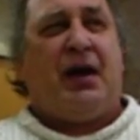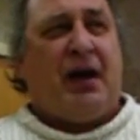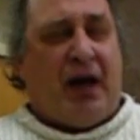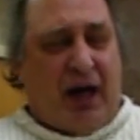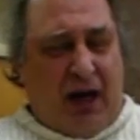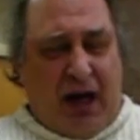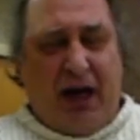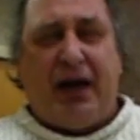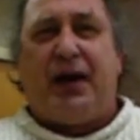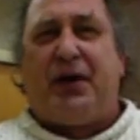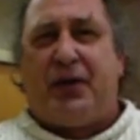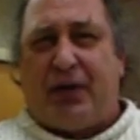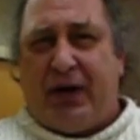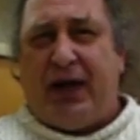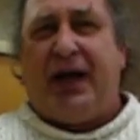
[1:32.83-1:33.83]
I
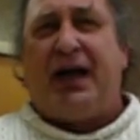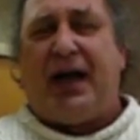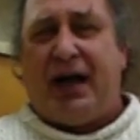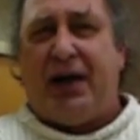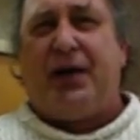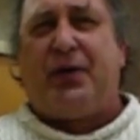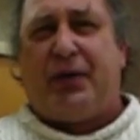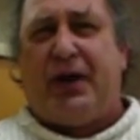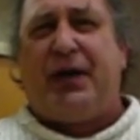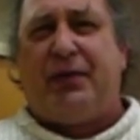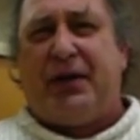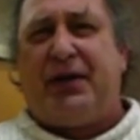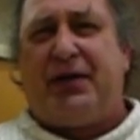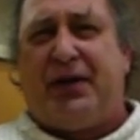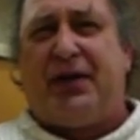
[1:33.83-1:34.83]
agree
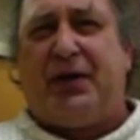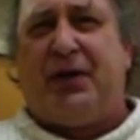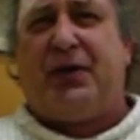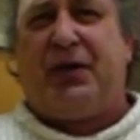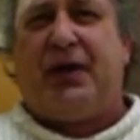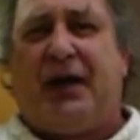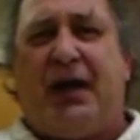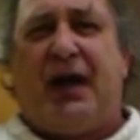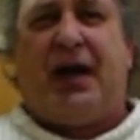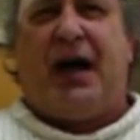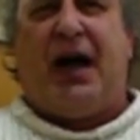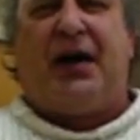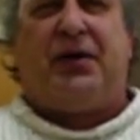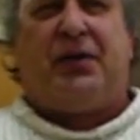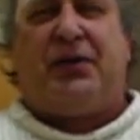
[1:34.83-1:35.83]
with you.
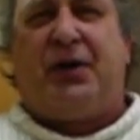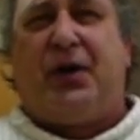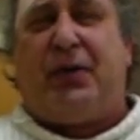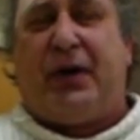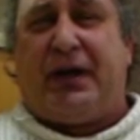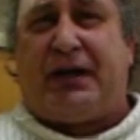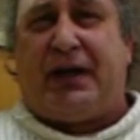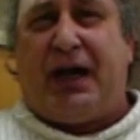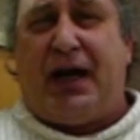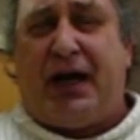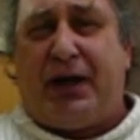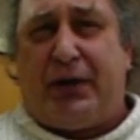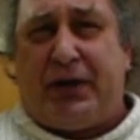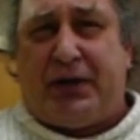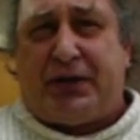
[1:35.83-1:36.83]
I don't know what
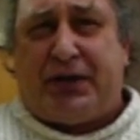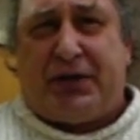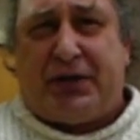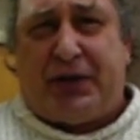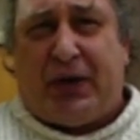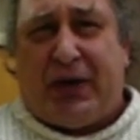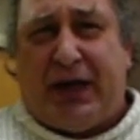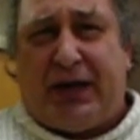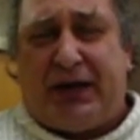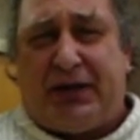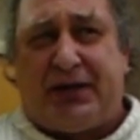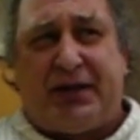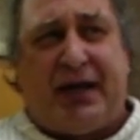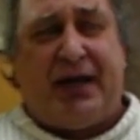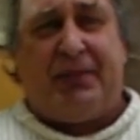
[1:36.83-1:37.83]
Congress is going to
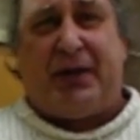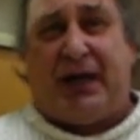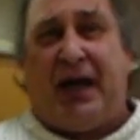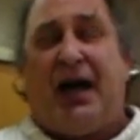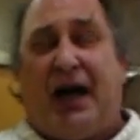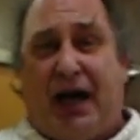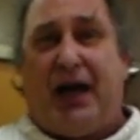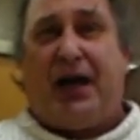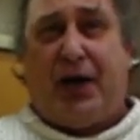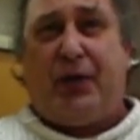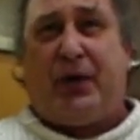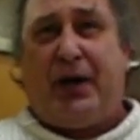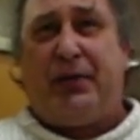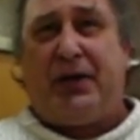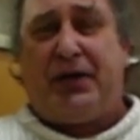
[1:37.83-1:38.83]
say, but I
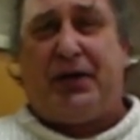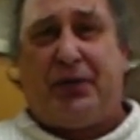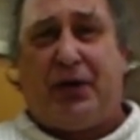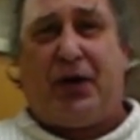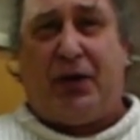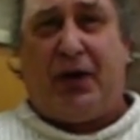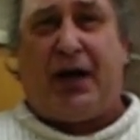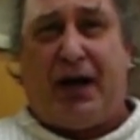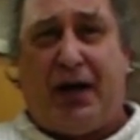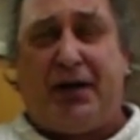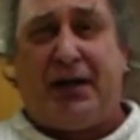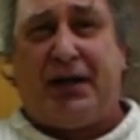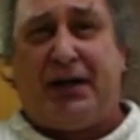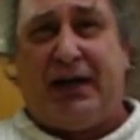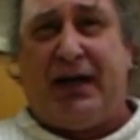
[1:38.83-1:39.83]
agree with you
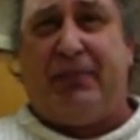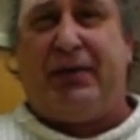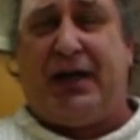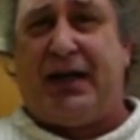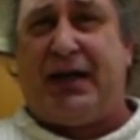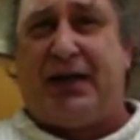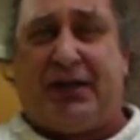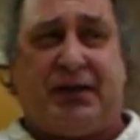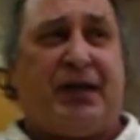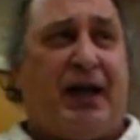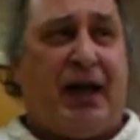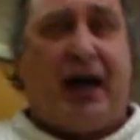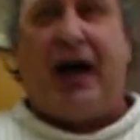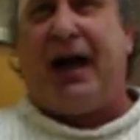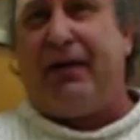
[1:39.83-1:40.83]
wholeheartedly because
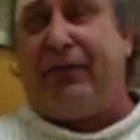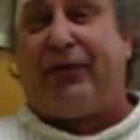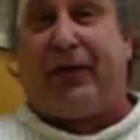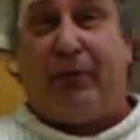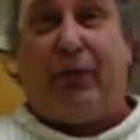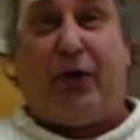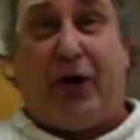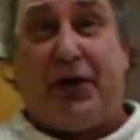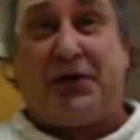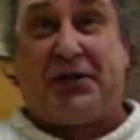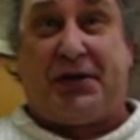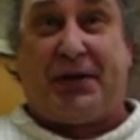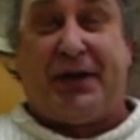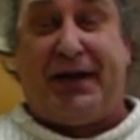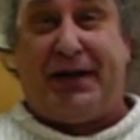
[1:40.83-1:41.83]
I'm from Wall
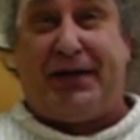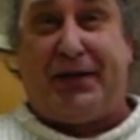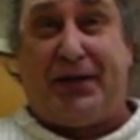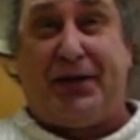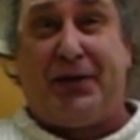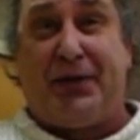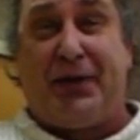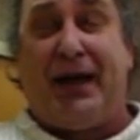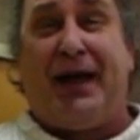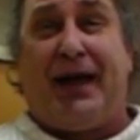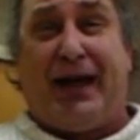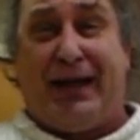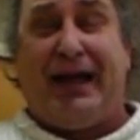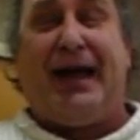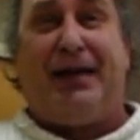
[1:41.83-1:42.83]
Street too,
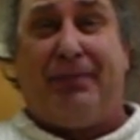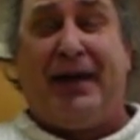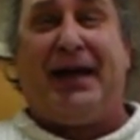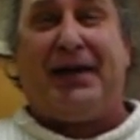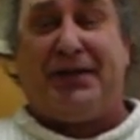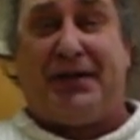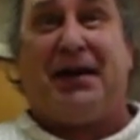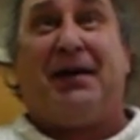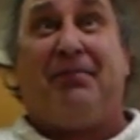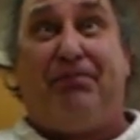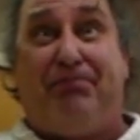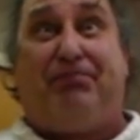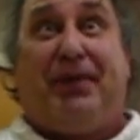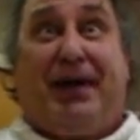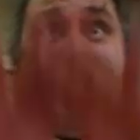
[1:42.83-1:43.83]
and that means
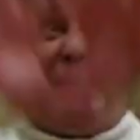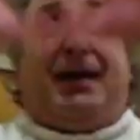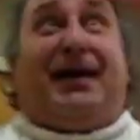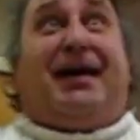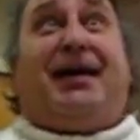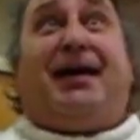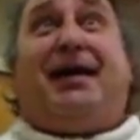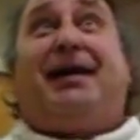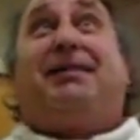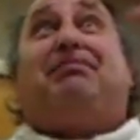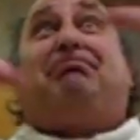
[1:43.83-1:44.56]
big,